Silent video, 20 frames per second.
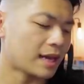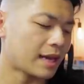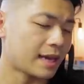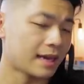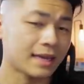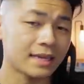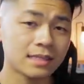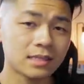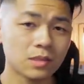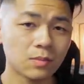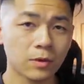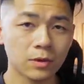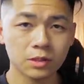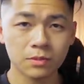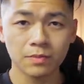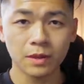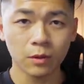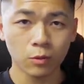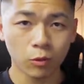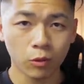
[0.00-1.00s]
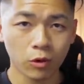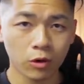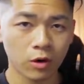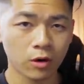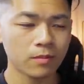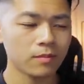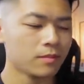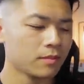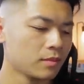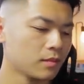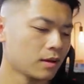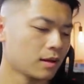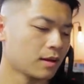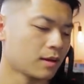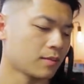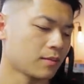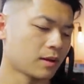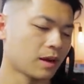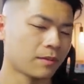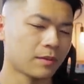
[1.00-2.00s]
that is supposed to be warm.
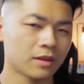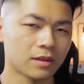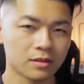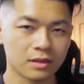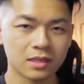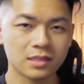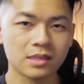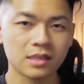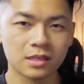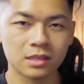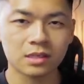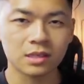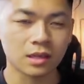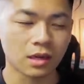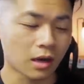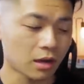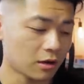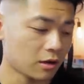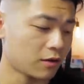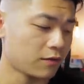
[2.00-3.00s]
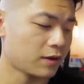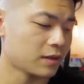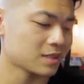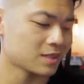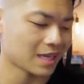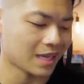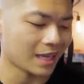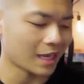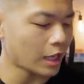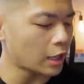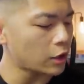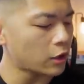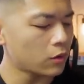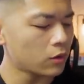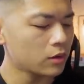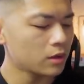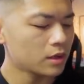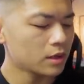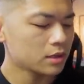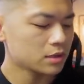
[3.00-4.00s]
um I mean, just, just the color of it, it's like yellow,
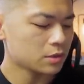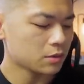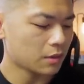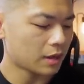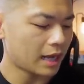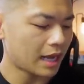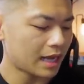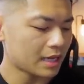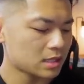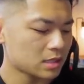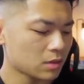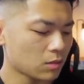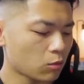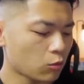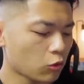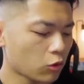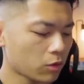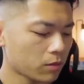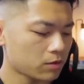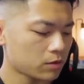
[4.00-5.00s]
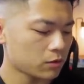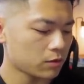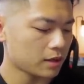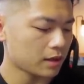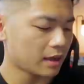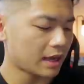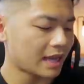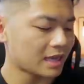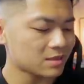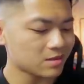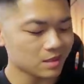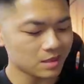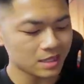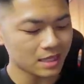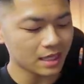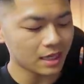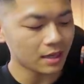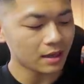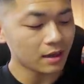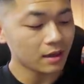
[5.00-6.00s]
so we're gonna add some warmth to it. As you can
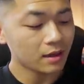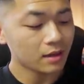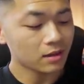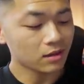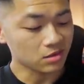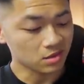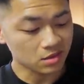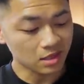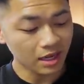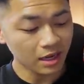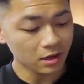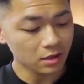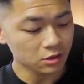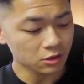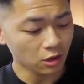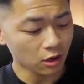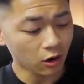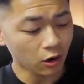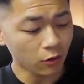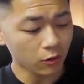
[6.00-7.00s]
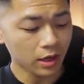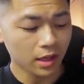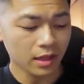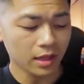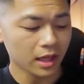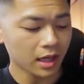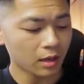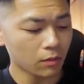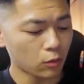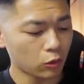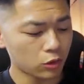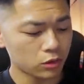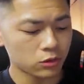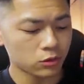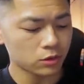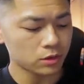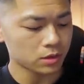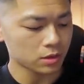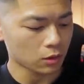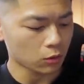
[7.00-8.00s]
see, the slider is already leaning more
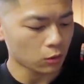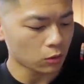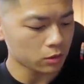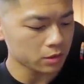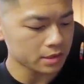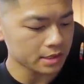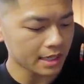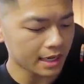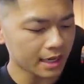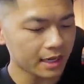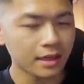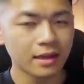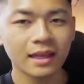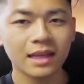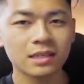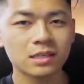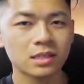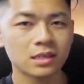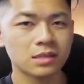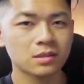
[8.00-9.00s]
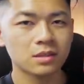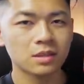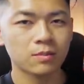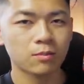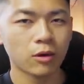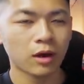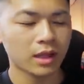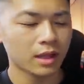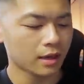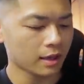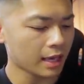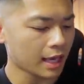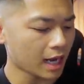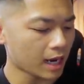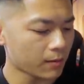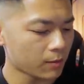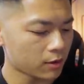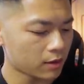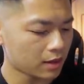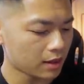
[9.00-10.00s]
towards the cool side, and that's just probably a
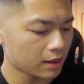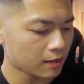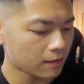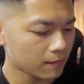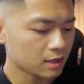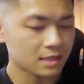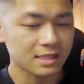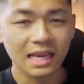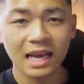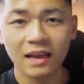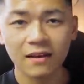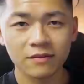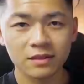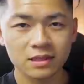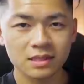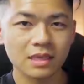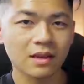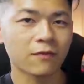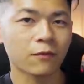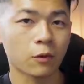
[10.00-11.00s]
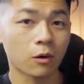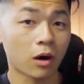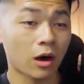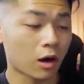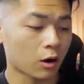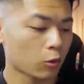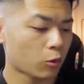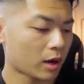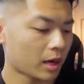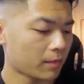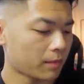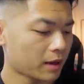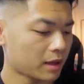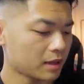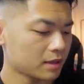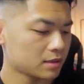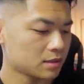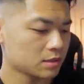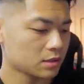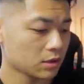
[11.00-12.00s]
camera thing because I have it set for auto white
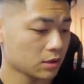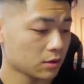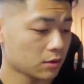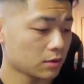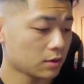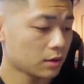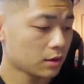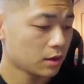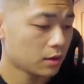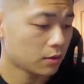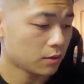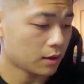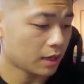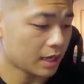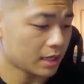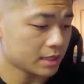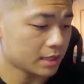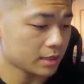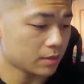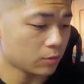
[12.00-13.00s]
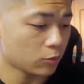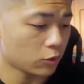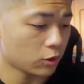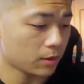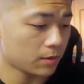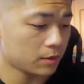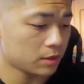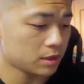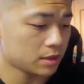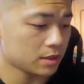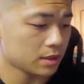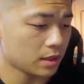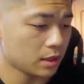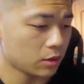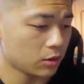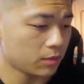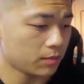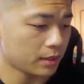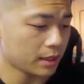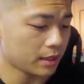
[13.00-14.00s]
balance. So we're gonna add some warmth, just a
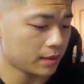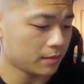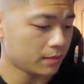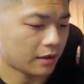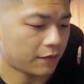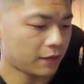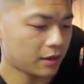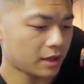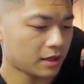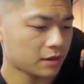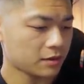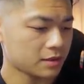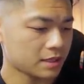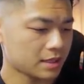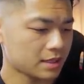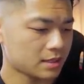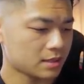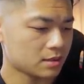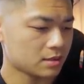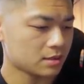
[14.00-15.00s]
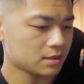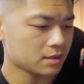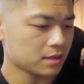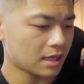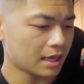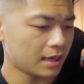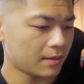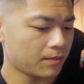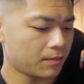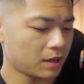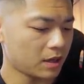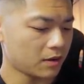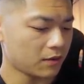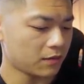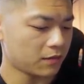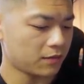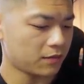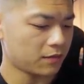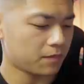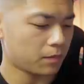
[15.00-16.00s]
little bit. I feel like there's a slight bit of
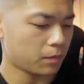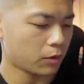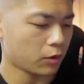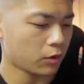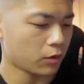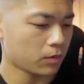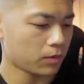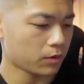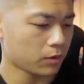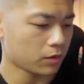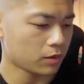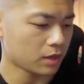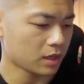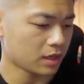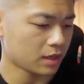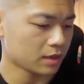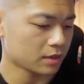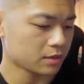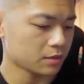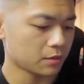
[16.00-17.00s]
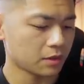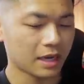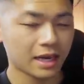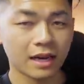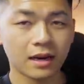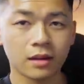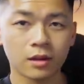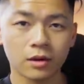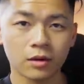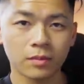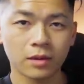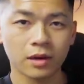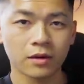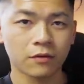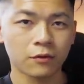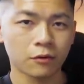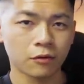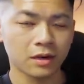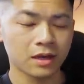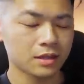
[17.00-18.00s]
purple in it, so we're gonna add a little bit of
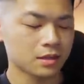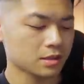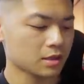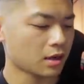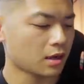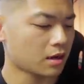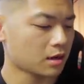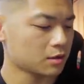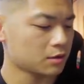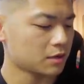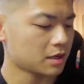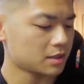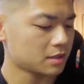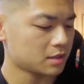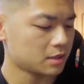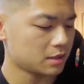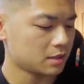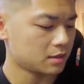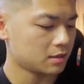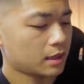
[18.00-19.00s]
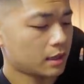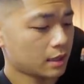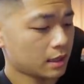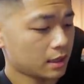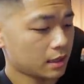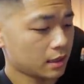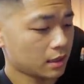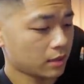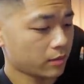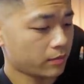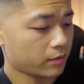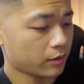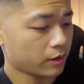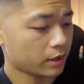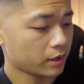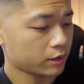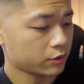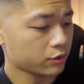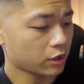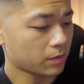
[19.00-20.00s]
green to contrast it. And then I'm probably
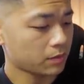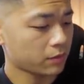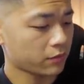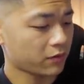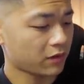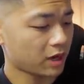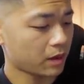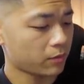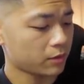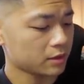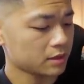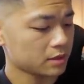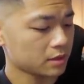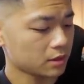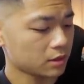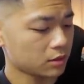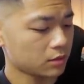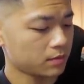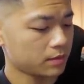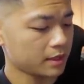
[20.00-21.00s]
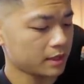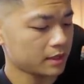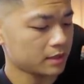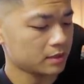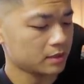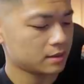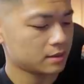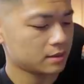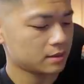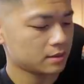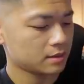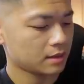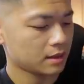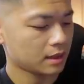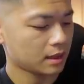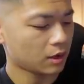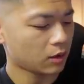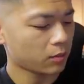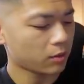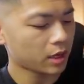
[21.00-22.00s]
gonna drop the vibrance a little bit,
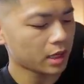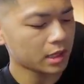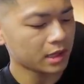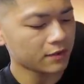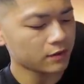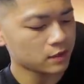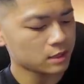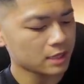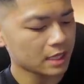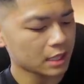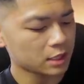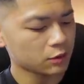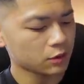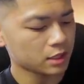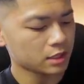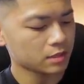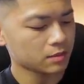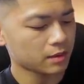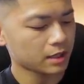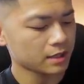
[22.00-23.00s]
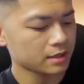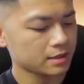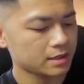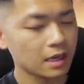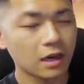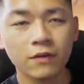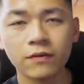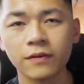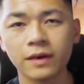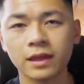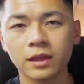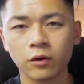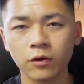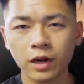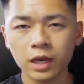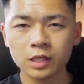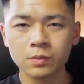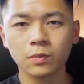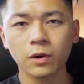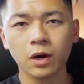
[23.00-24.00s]
and I'll probably leave the saturation by itself. And the
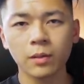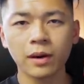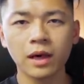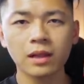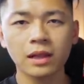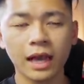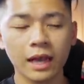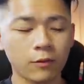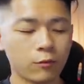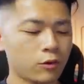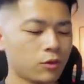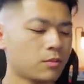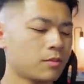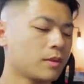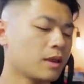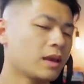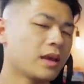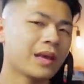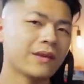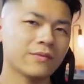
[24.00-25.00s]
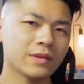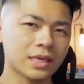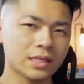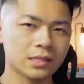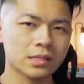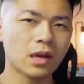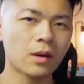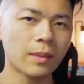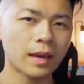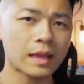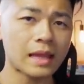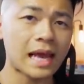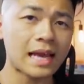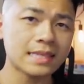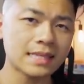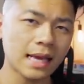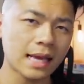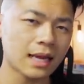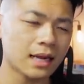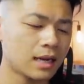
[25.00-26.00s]
greatest part about Lightroom, if you guys saw my
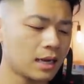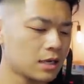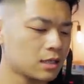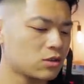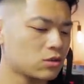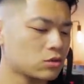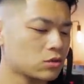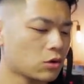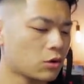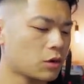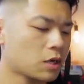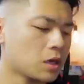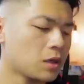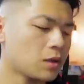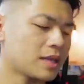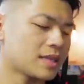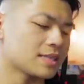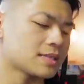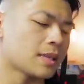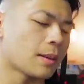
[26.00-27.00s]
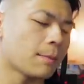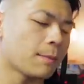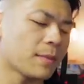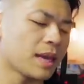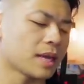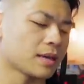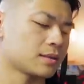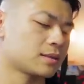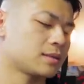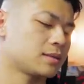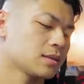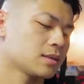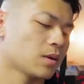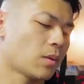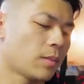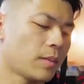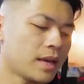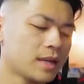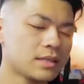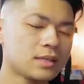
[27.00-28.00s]
last editing tutorial, is the mix. So
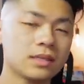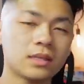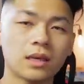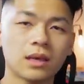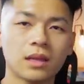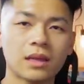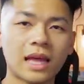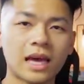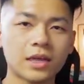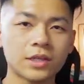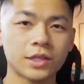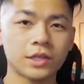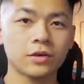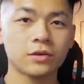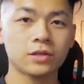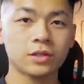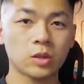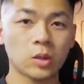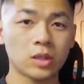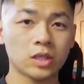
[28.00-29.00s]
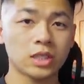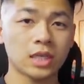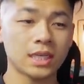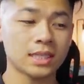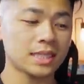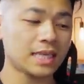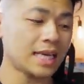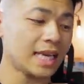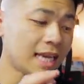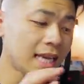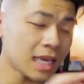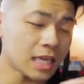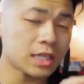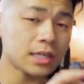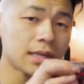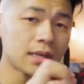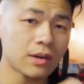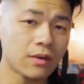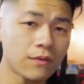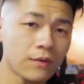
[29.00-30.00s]
mix allows you to adjust each
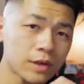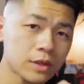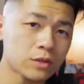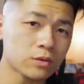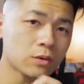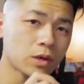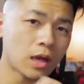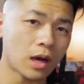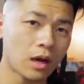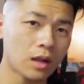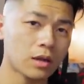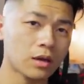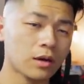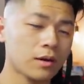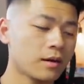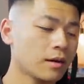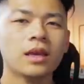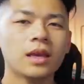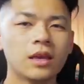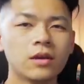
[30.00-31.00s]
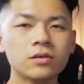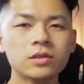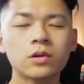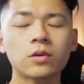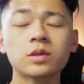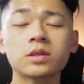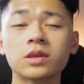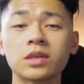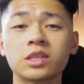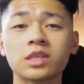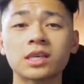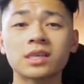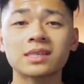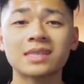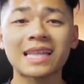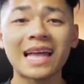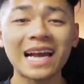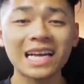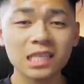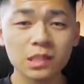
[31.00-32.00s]
individual color. He was going to adjust
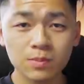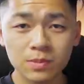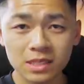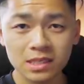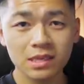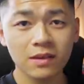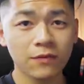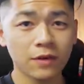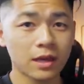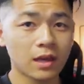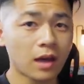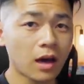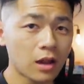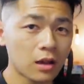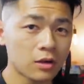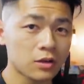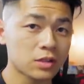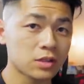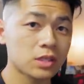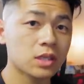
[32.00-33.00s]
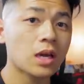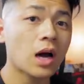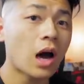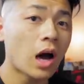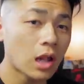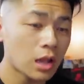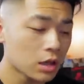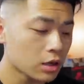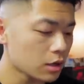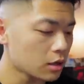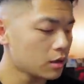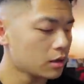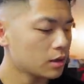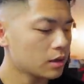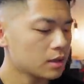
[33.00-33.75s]
that specific color's color.